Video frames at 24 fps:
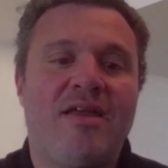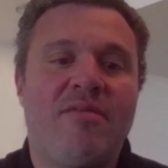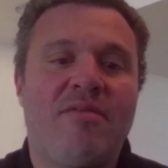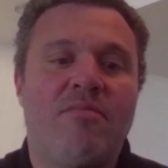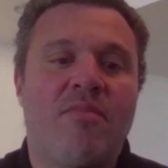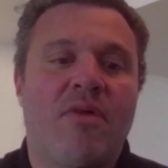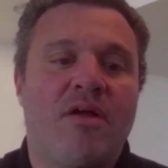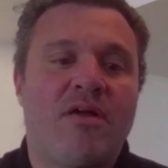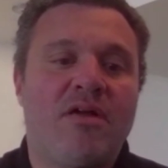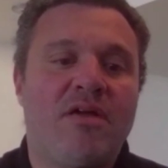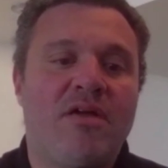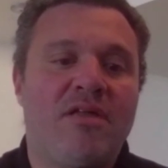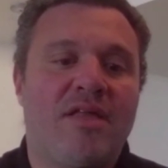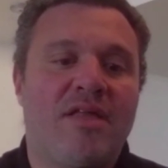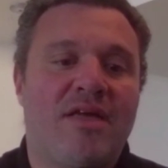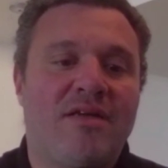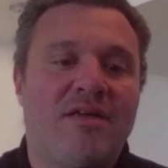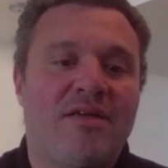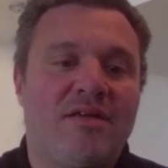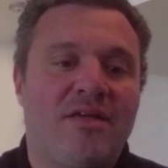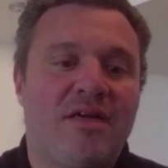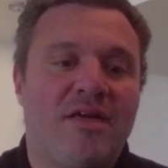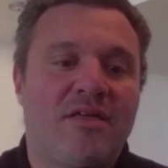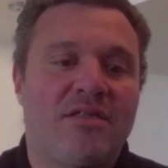money
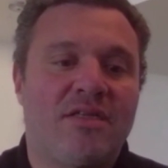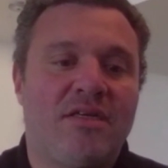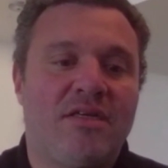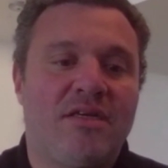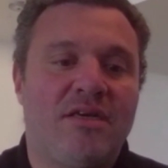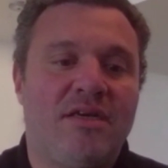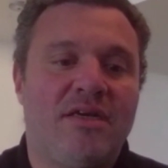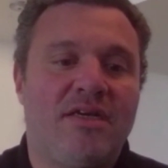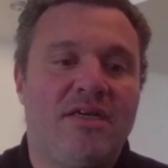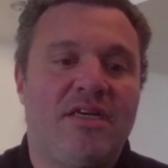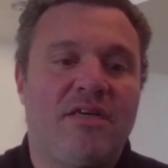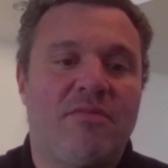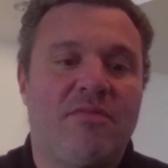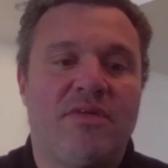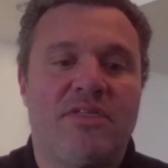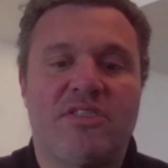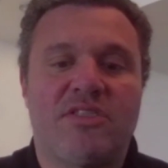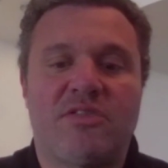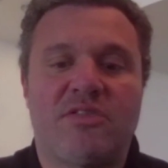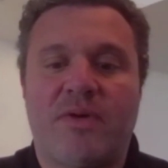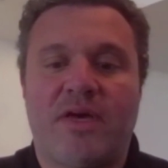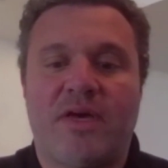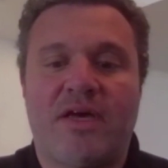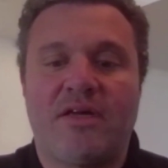that doesn't need to be
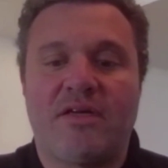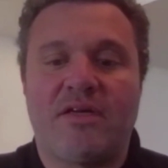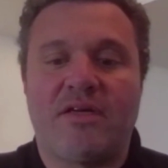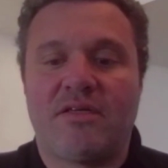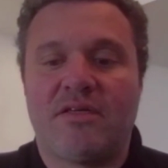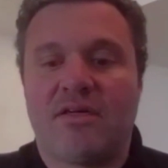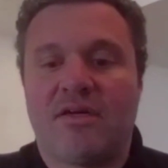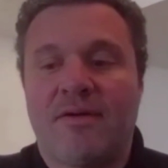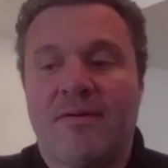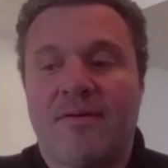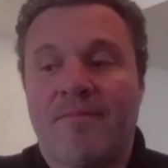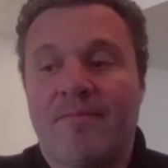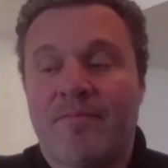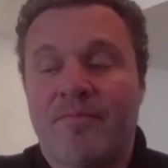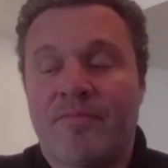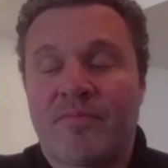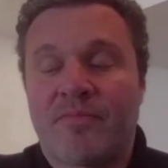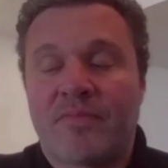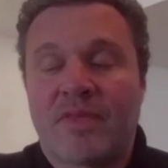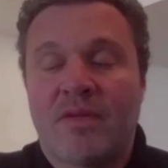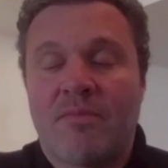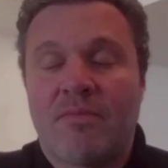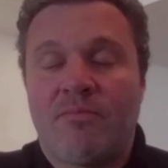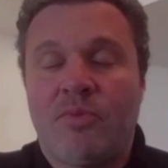spent
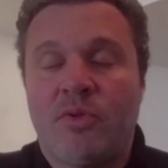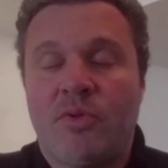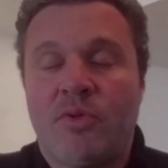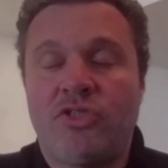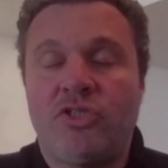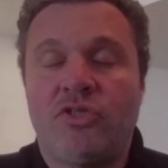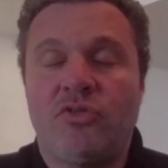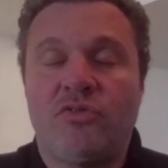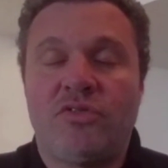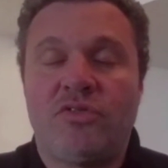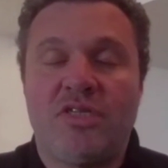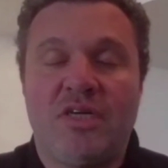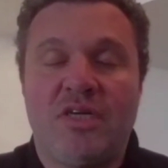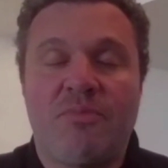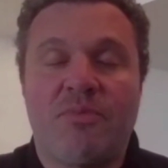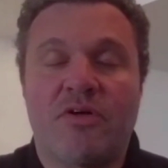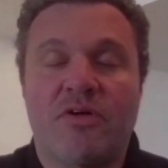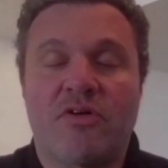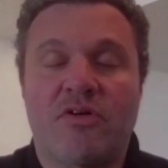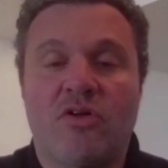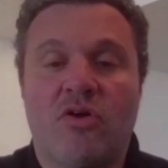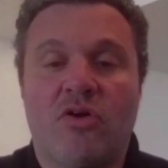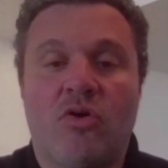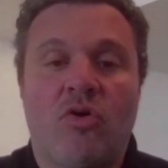puts you deeper
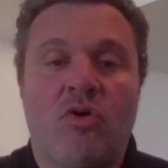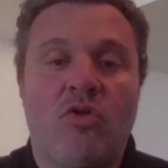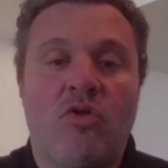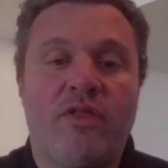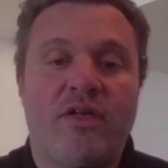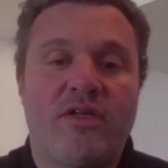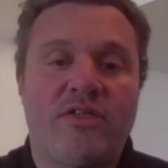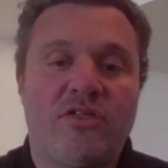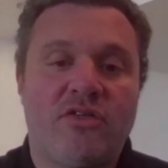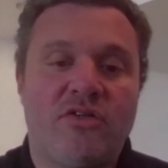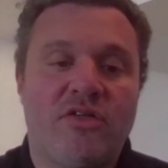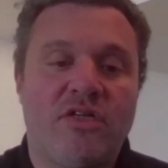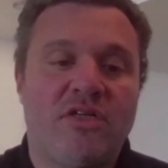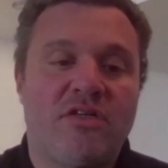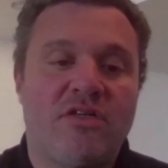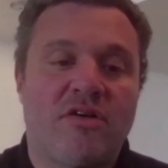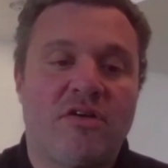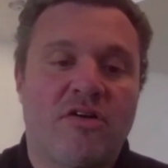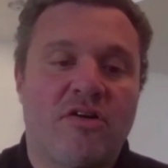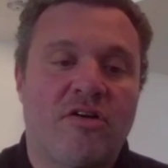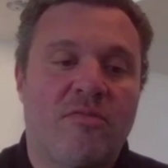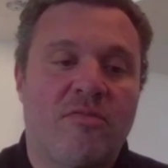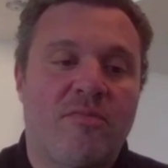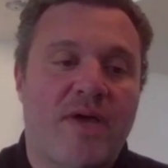in the hole that you need to
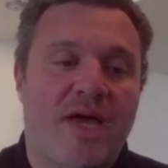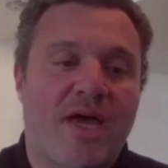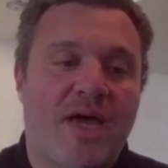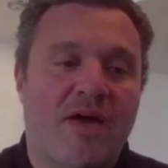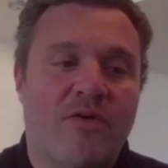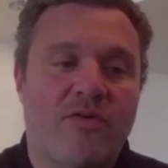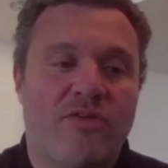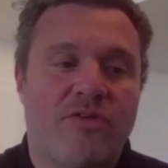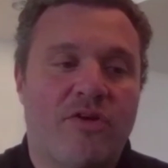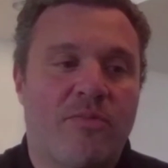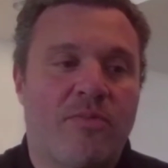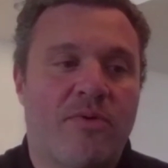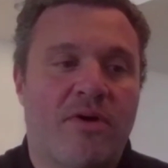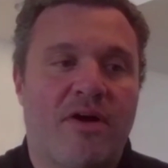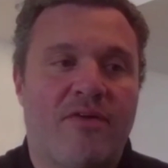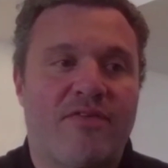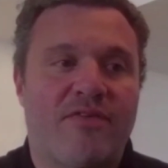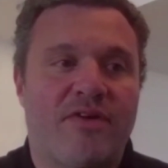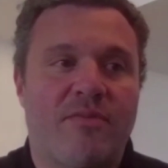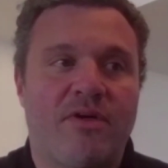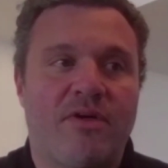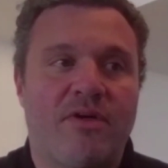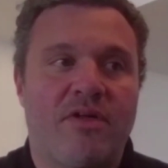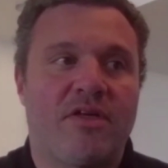earn back with your
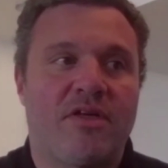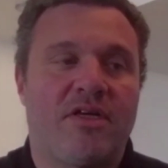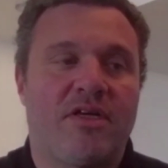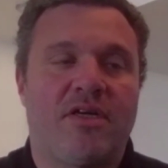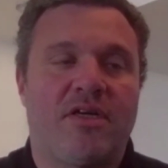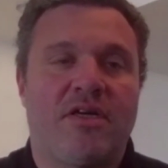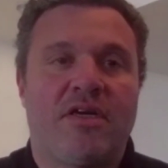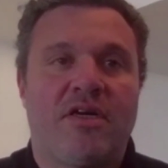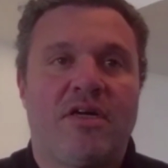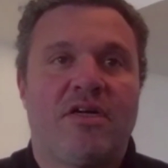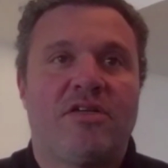profitability.